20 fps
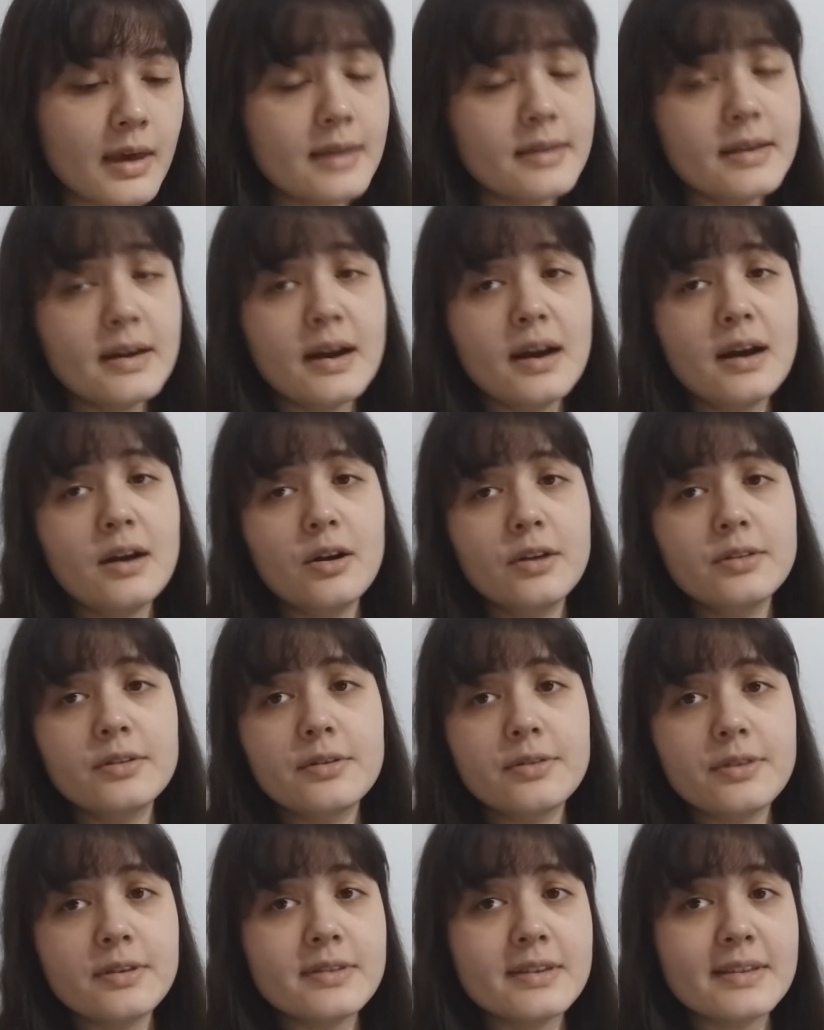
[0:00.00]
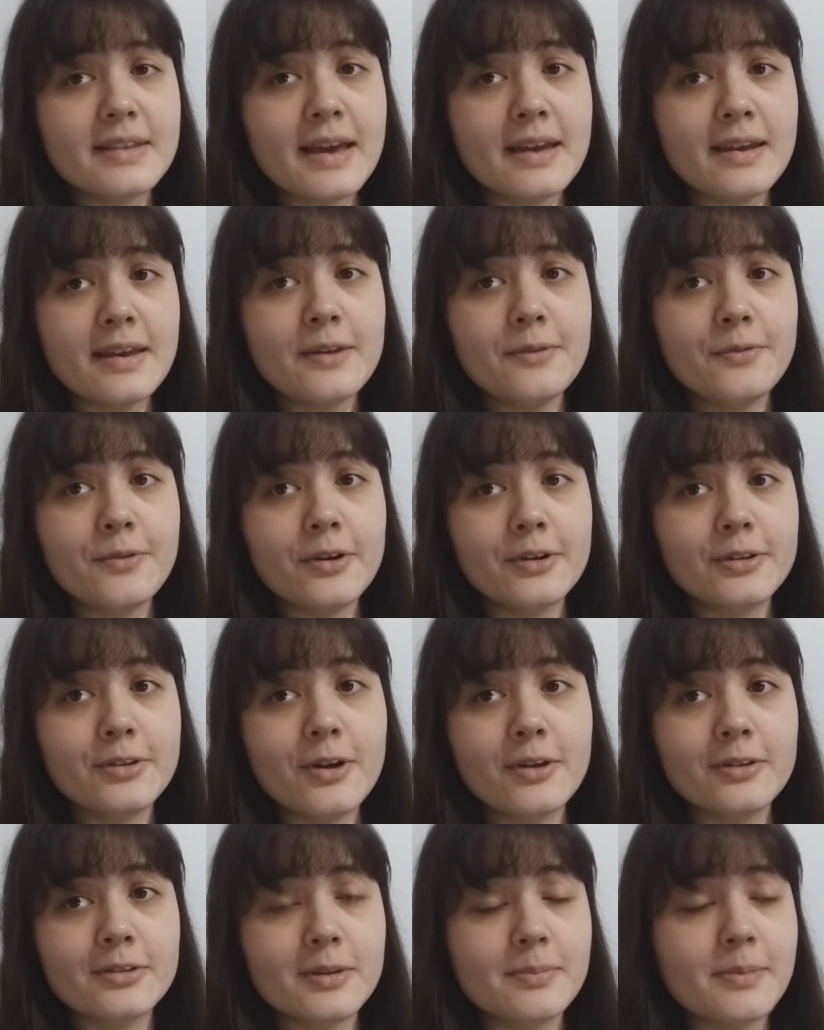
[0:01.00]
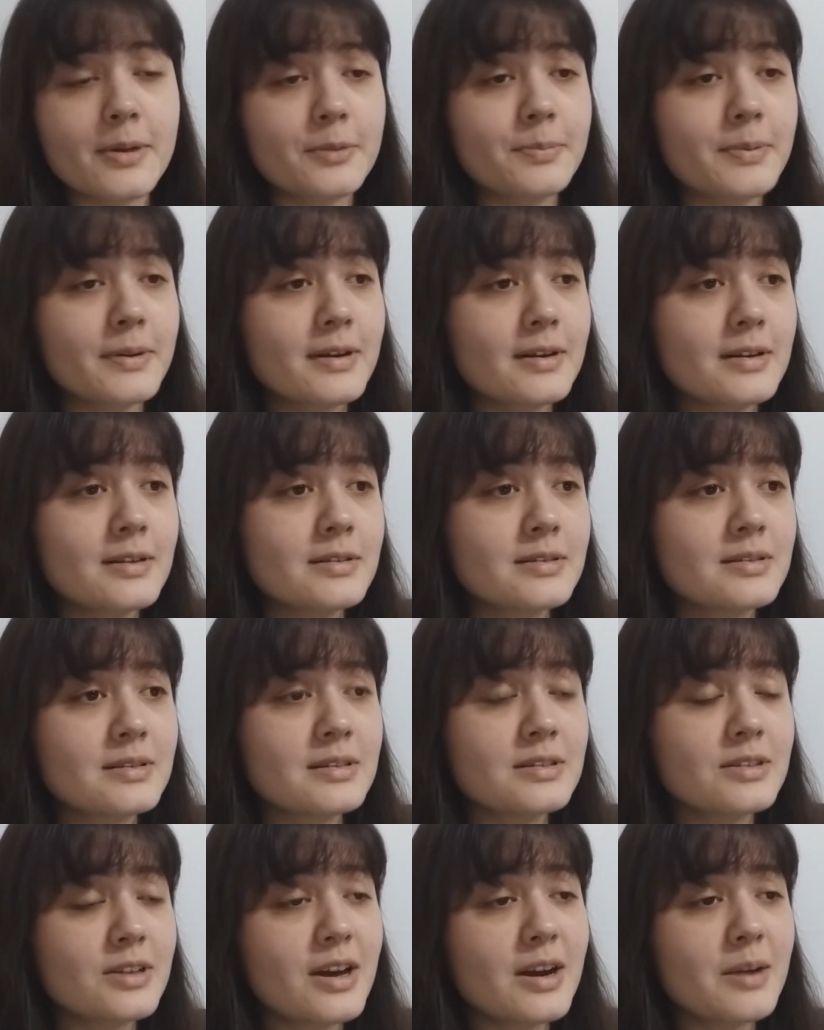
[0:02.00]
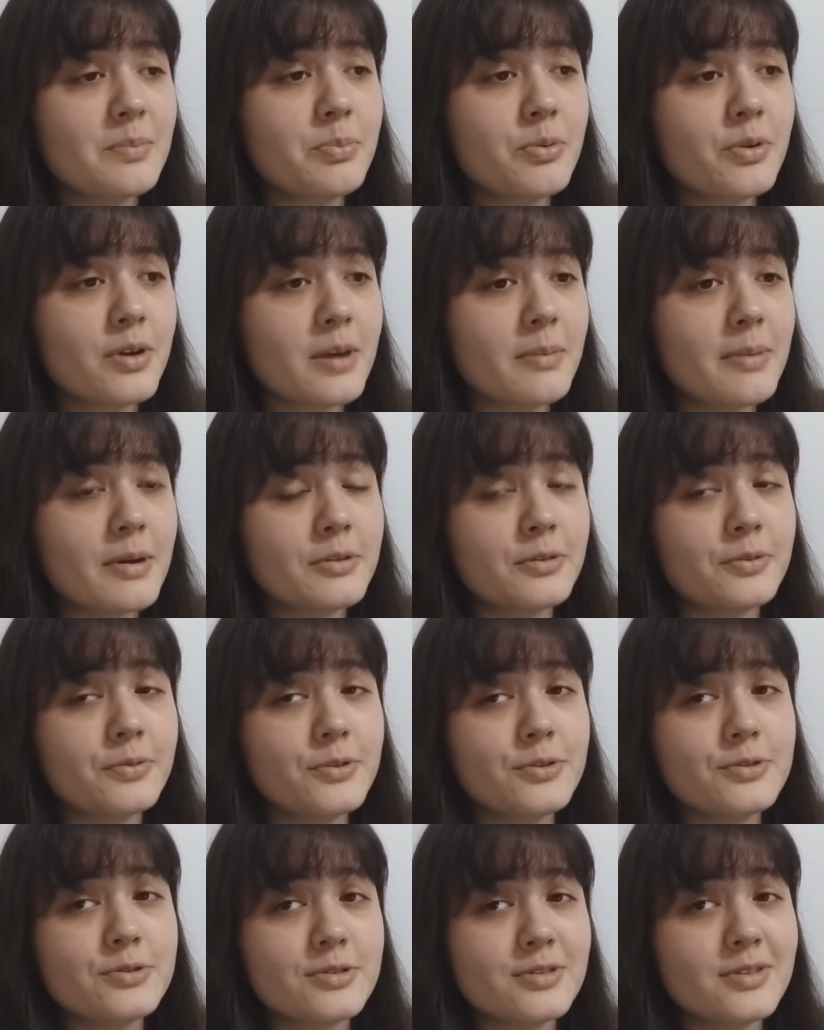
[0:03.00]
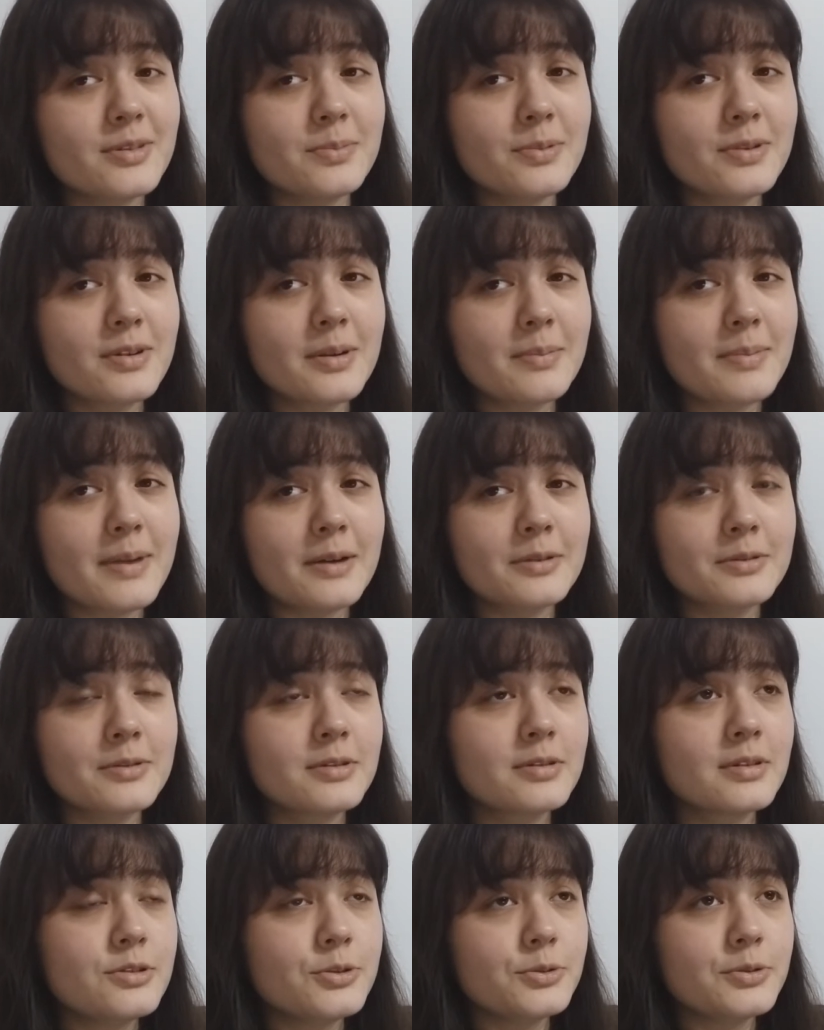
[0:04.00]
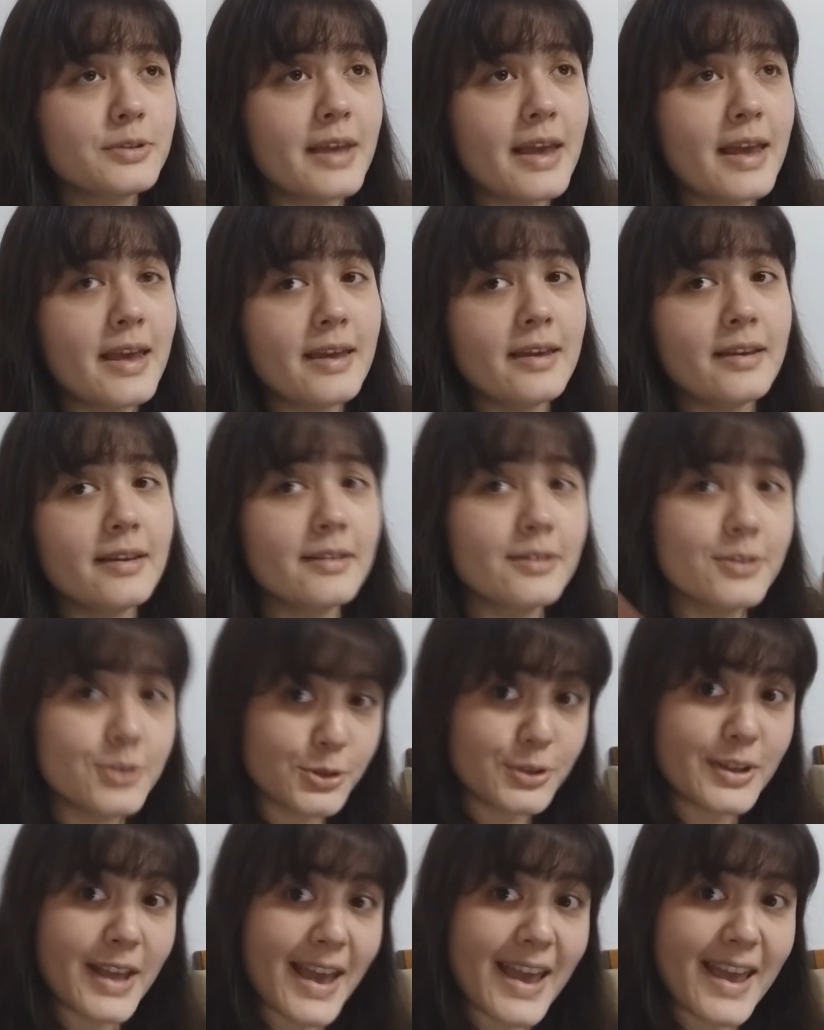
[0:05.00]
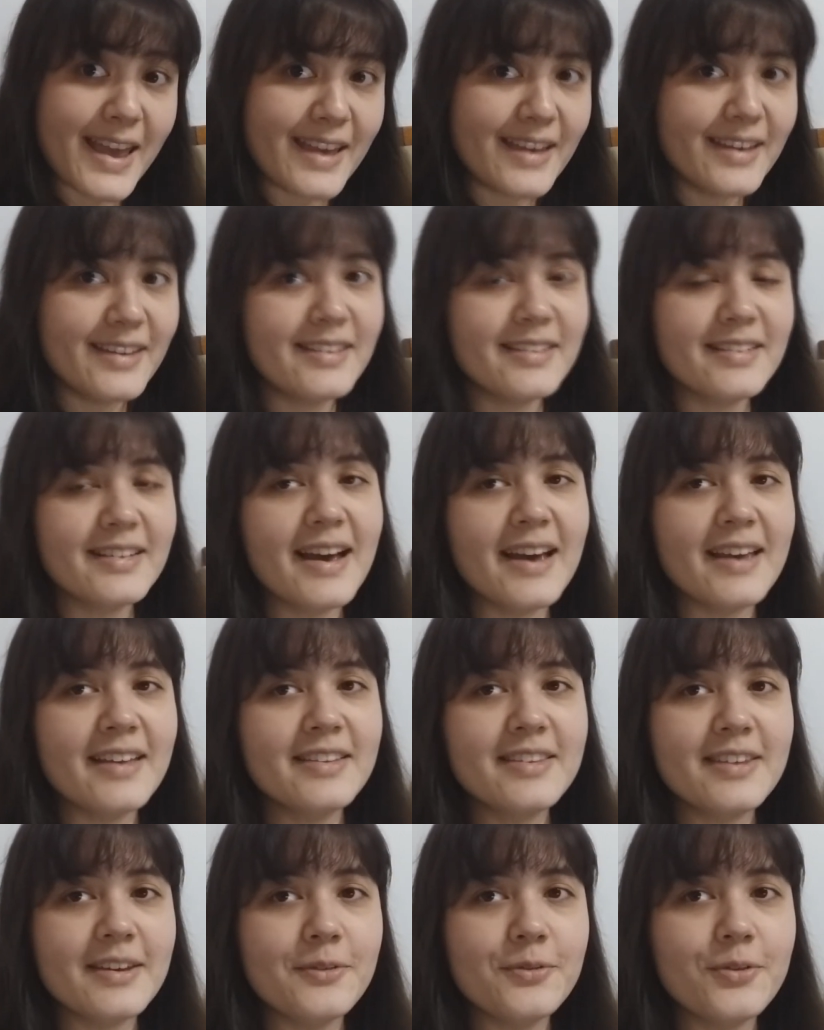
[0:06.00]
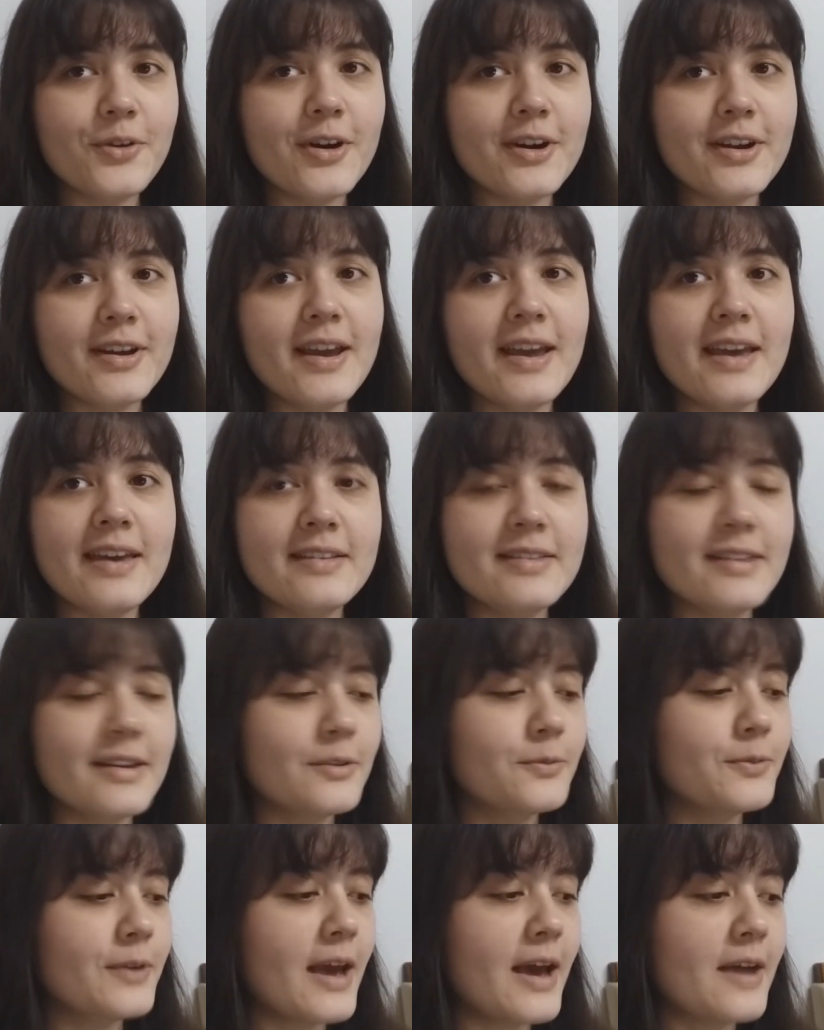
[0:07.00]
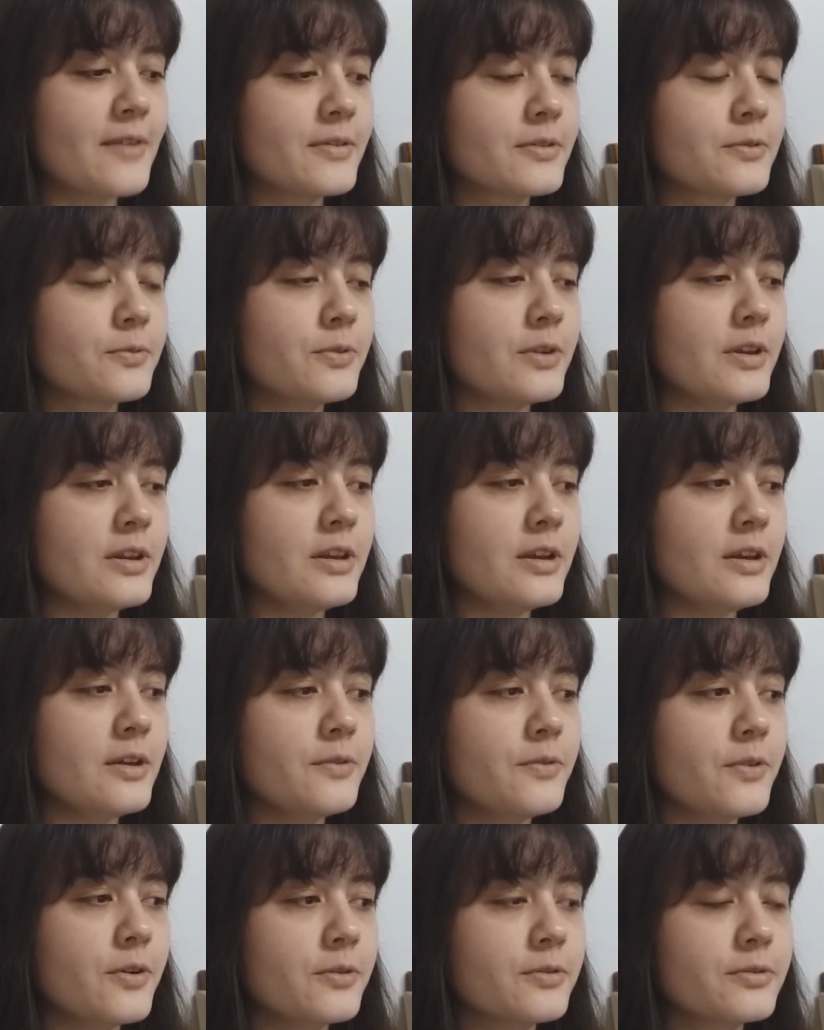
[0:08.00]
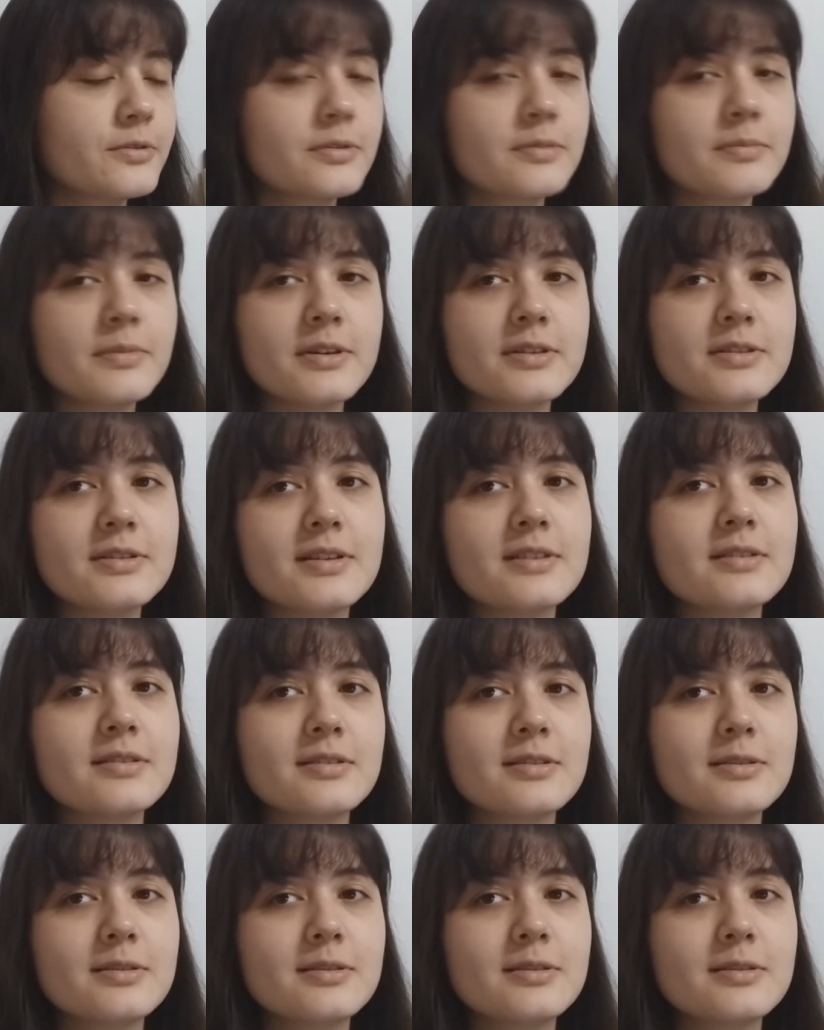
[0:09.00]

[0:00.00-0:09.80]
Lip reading: And there are other things that 1984 talks about, because it's not a book about the future, it's a book about today, 1948, and we haven't really evolved much as a